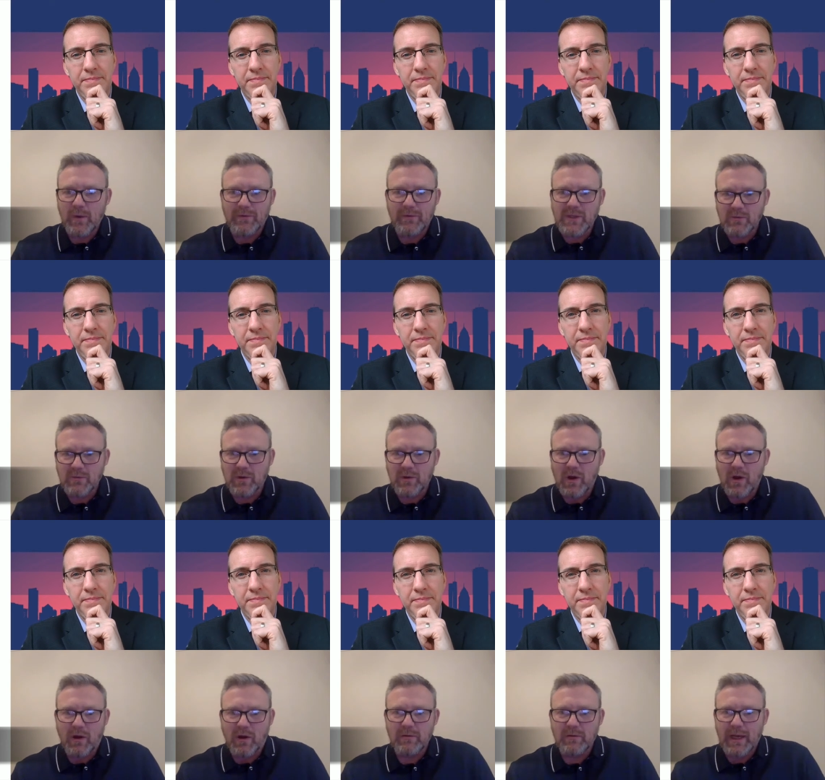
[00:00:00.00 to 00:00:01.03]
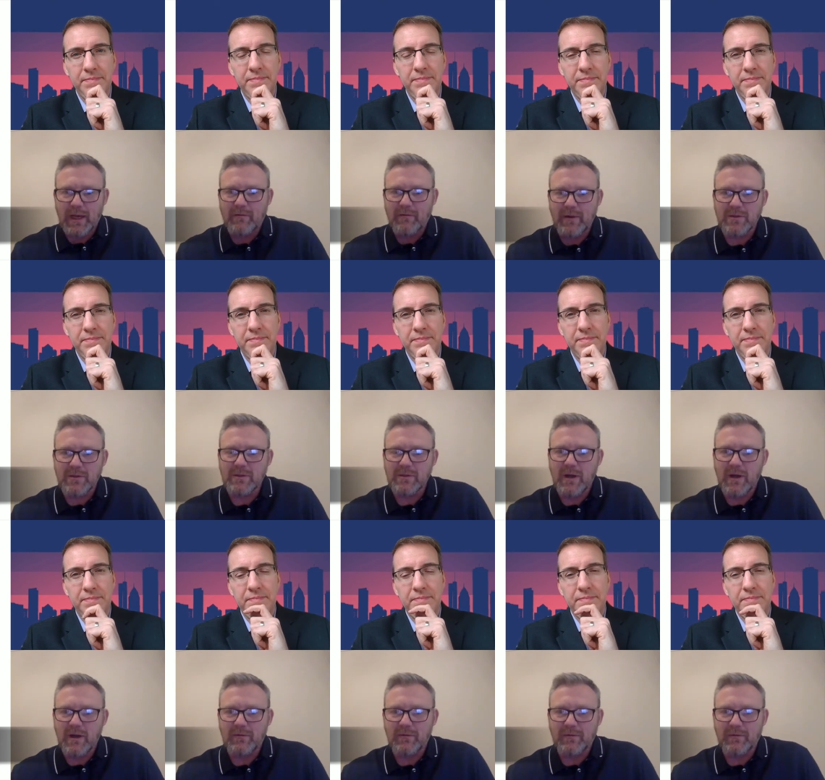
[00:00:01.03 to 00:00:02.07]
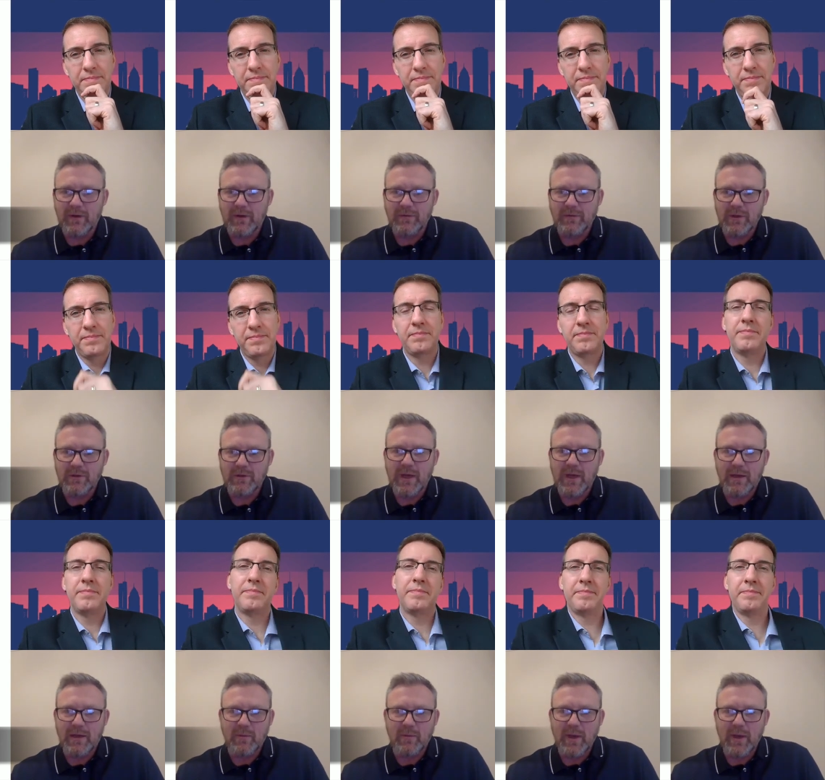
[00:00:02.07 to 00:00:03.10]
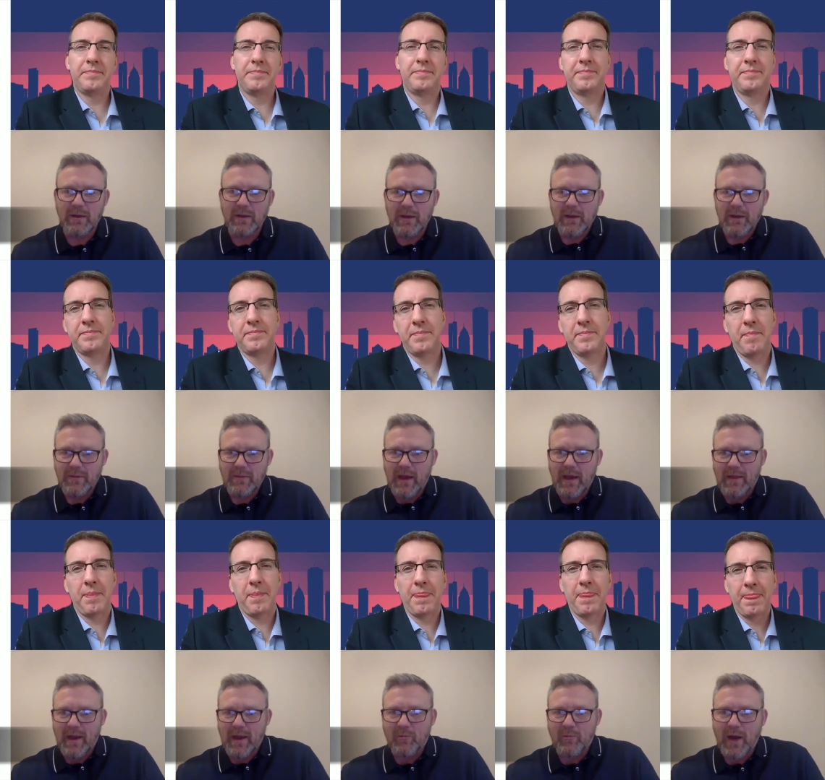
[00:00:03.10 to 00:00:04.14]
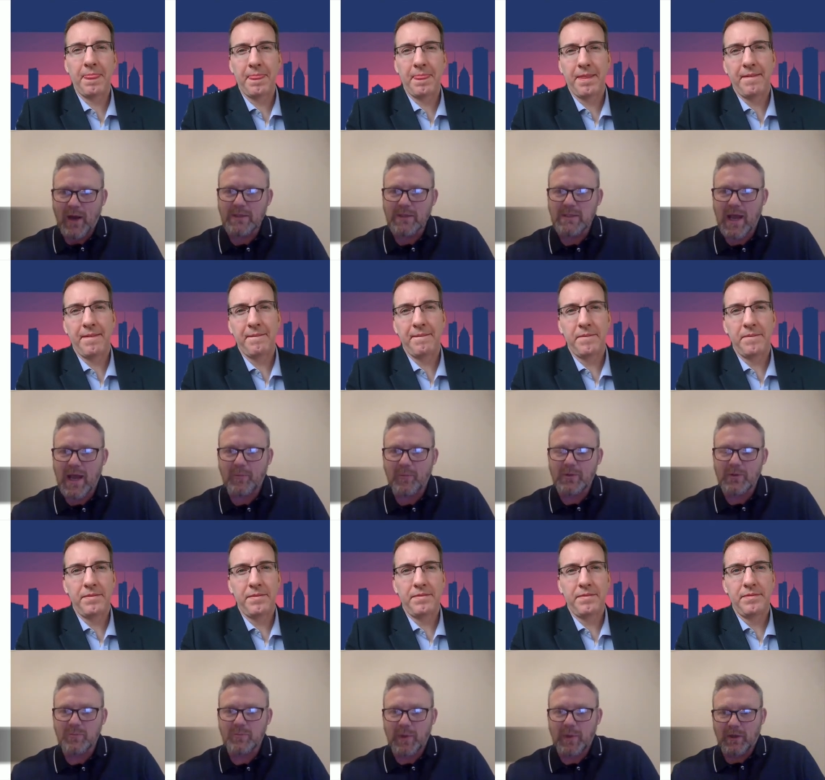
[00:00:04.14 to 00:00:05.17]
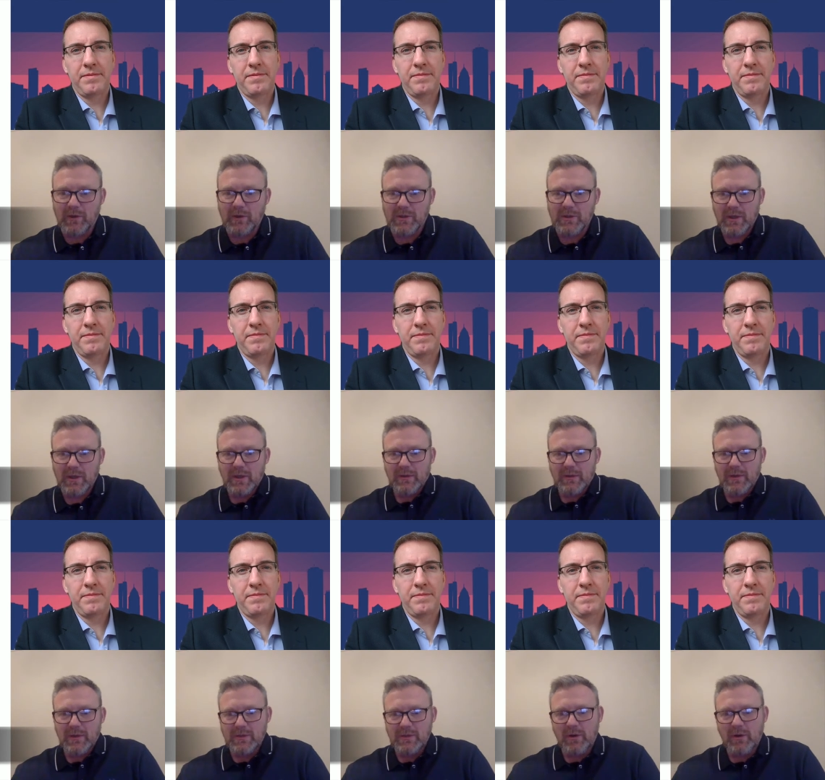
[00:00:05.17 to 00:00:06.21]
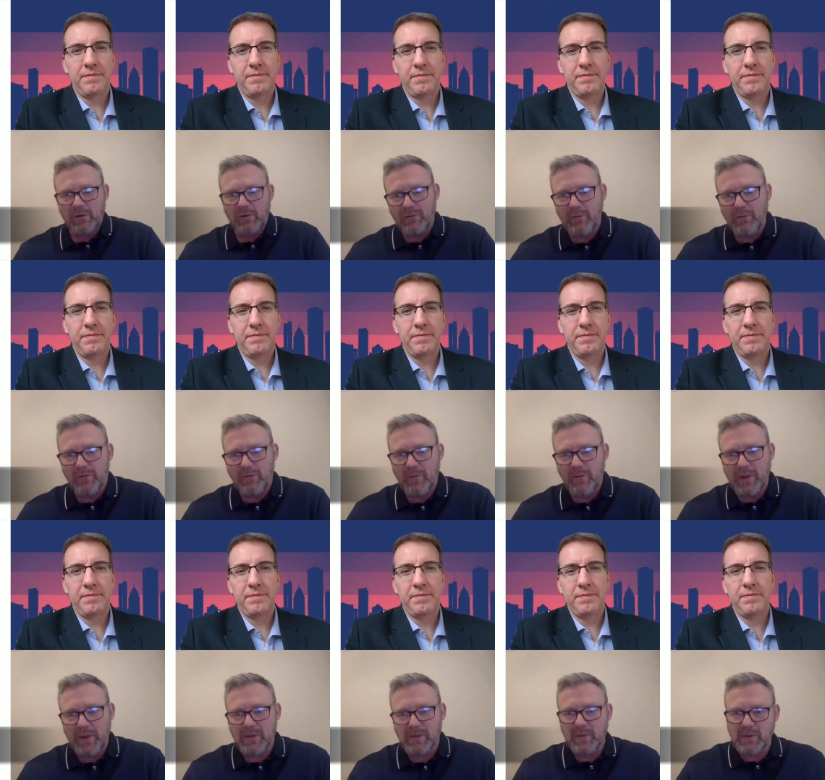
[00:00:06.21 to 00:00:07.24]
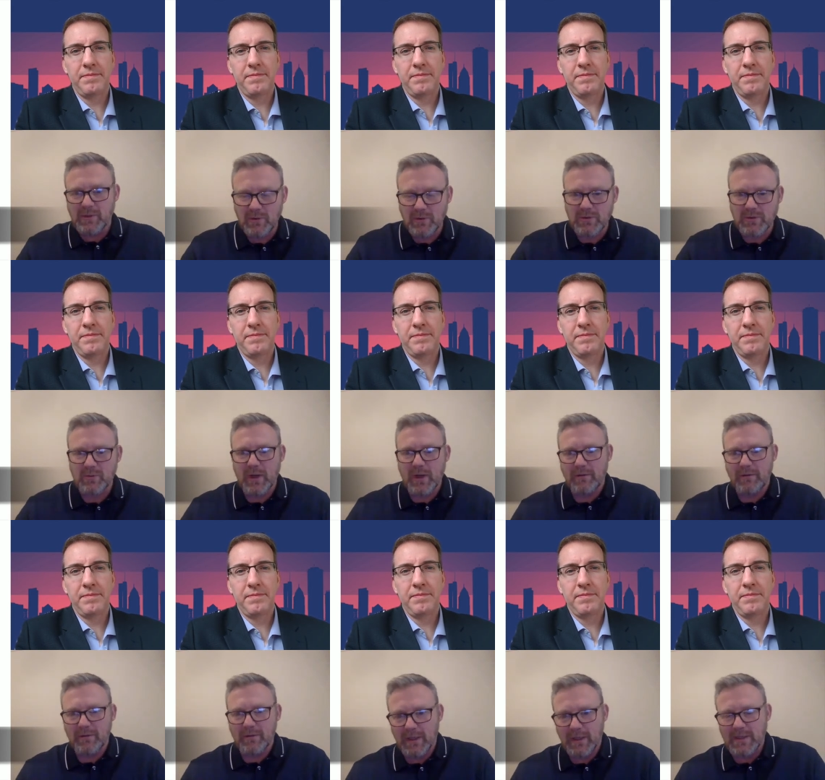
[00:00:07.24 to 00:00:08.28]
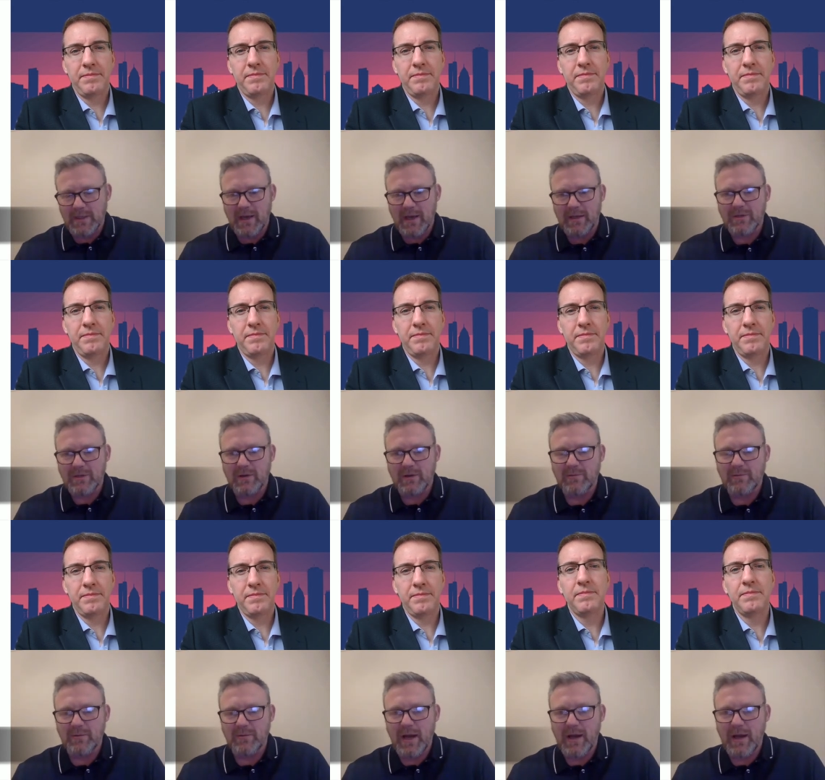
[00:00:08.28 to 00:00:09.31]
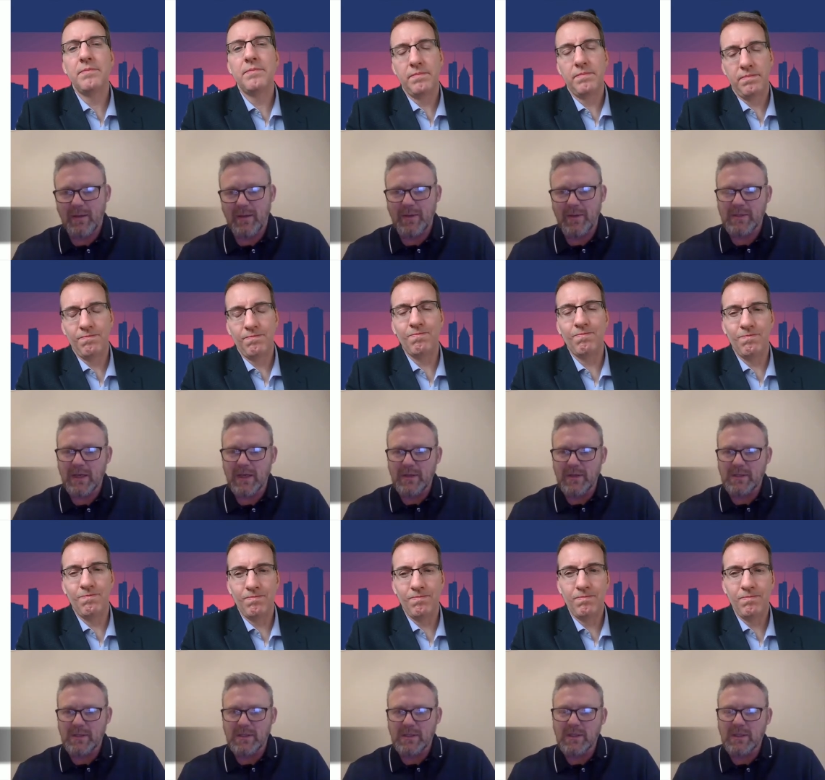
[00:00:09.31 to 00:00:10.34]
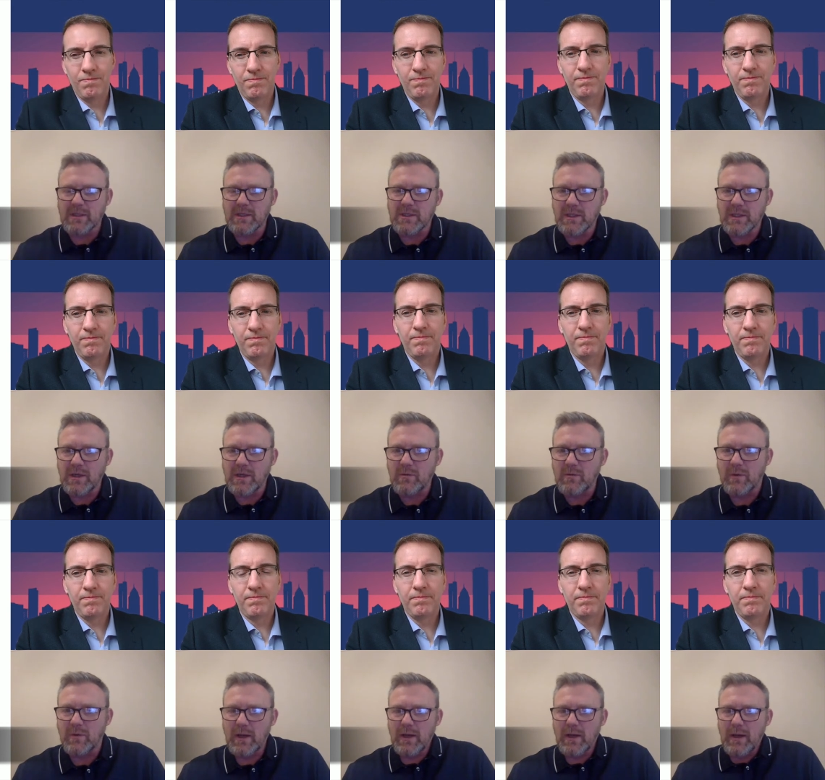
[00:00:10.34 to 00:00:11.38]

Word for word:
Speaker 1: we've still got areas of, of the UK where that, that practice happens because there's not enough room for a bin to be stored somewhere and things like that. So um, there's, there's, there's still